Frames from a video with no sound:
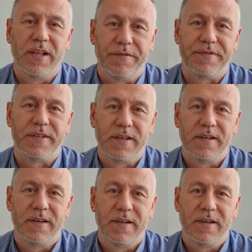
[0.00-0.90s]
lived
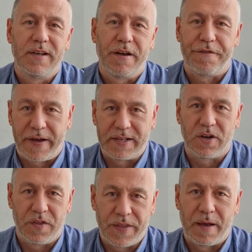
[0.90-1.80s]

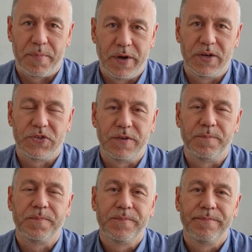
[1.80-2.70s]
effect on that
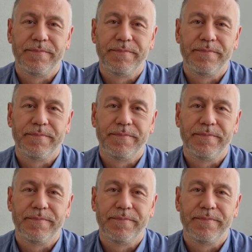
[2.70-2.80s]
person.